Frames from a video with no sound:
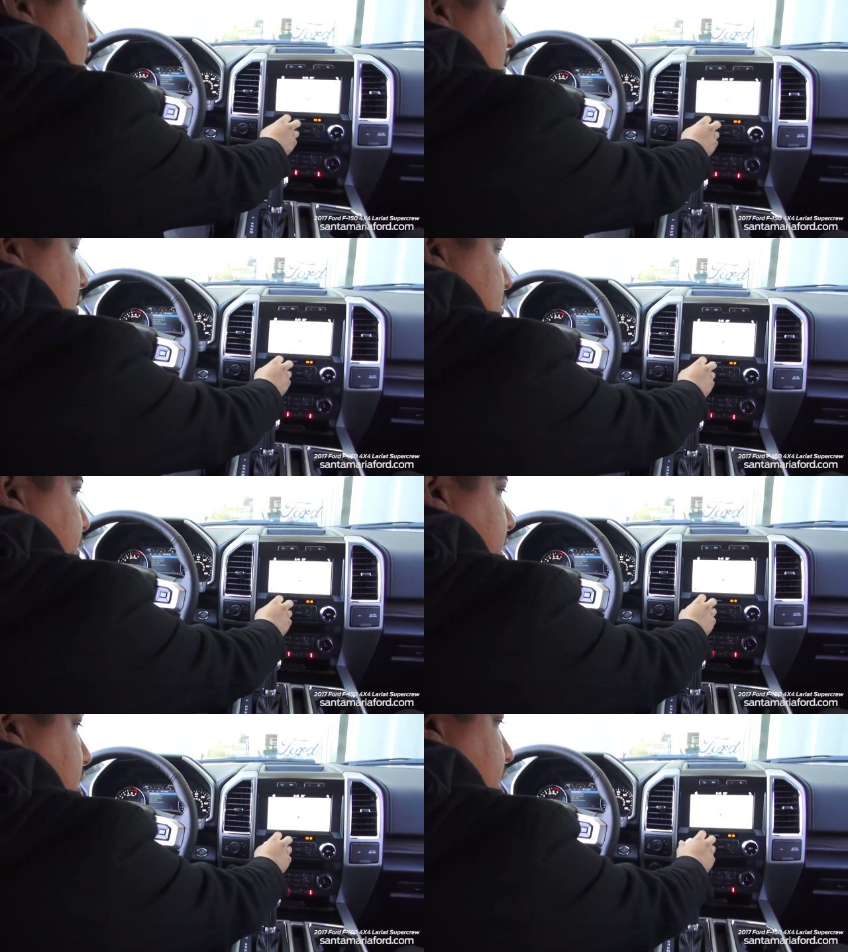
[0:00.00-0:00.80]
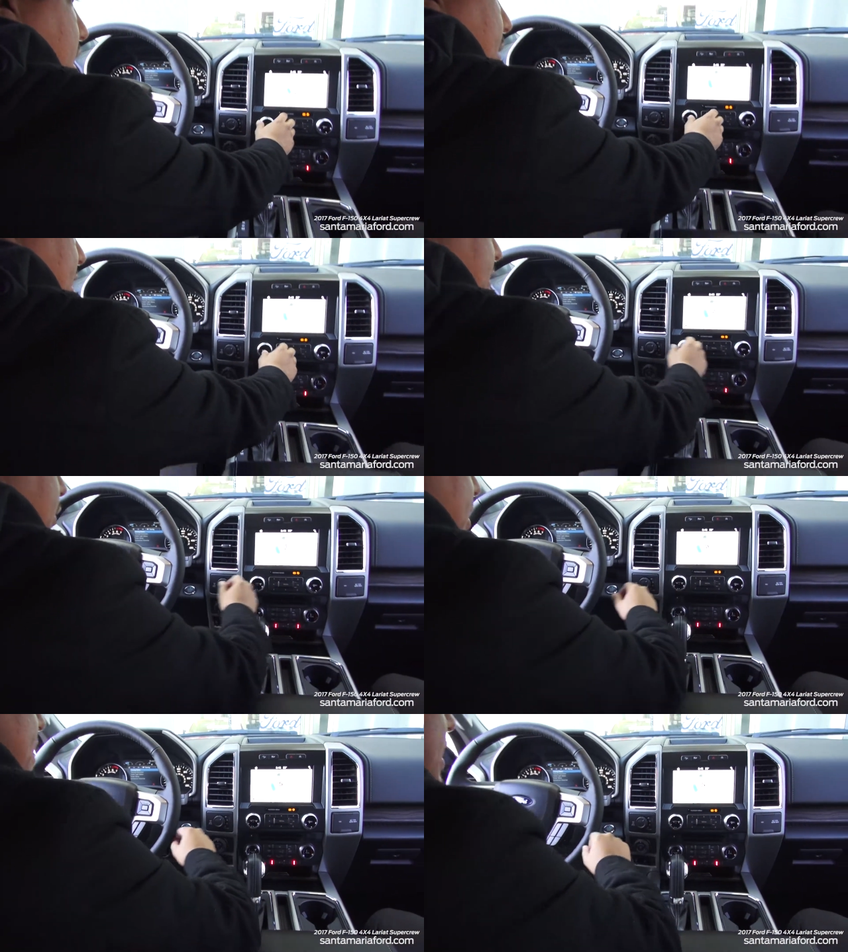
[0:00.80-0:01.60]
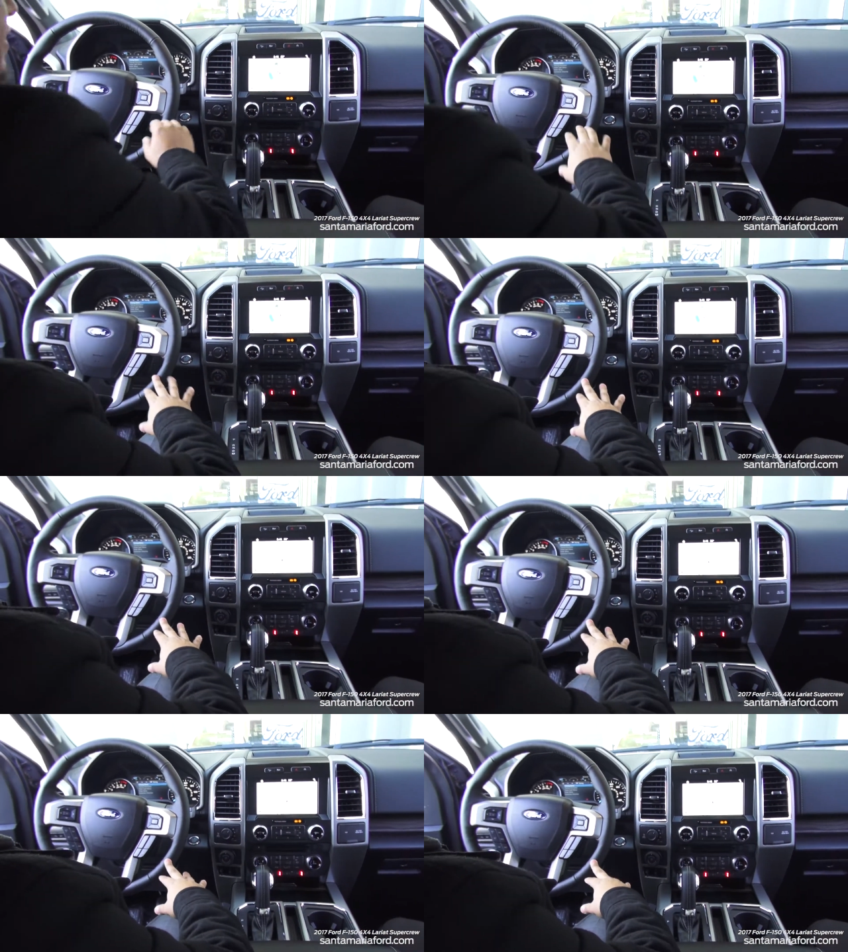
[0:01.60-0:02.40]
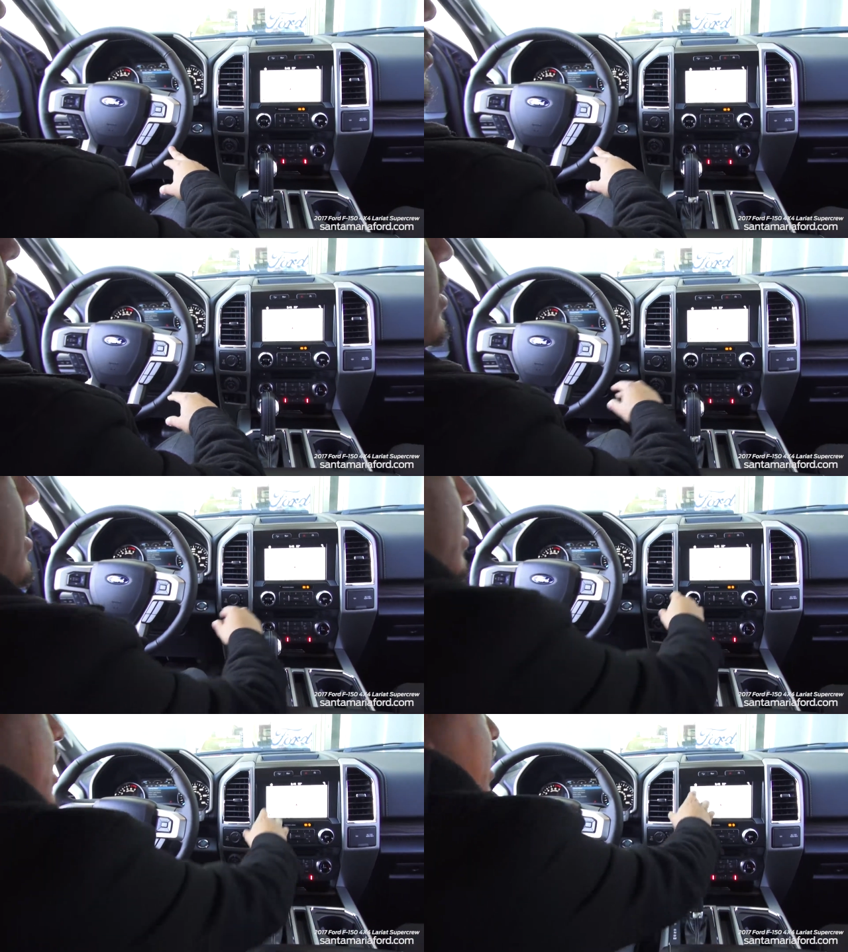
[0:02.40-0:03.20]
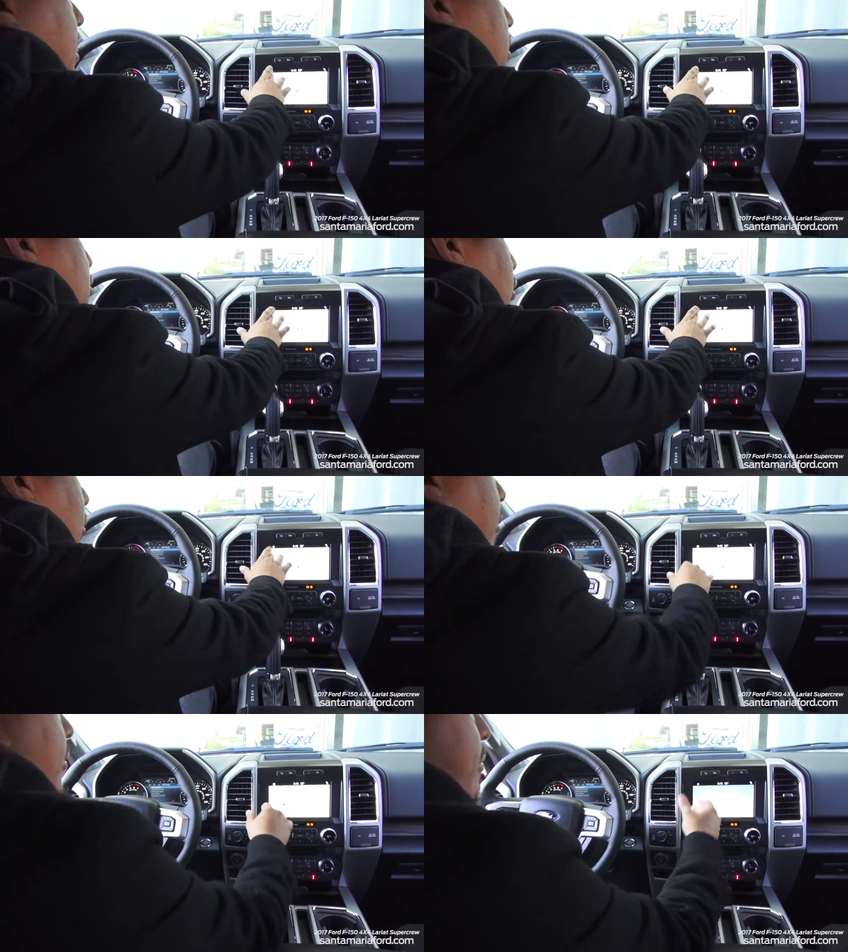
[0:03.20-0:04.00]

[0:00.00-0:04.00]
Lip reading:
[unreadable: no face in view]